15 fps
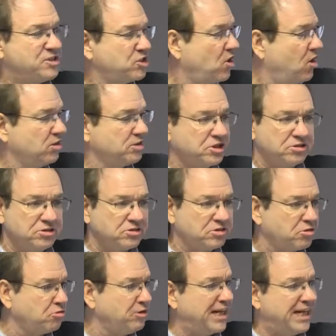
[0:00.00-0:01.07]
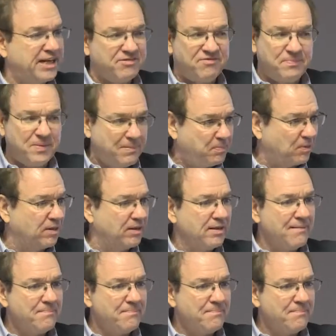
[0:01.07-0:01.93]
culture, creed of people,